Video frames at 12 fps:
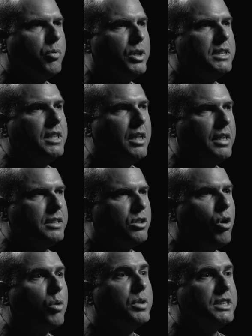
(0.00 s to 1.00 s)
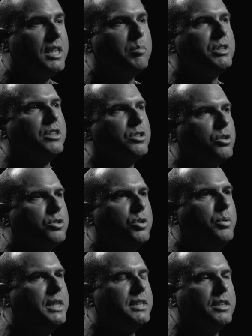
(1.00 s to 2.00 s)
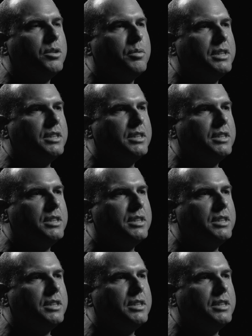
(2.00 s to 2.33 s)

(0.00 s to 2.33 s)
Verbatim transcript: to prison, it's called reception. So two weeks into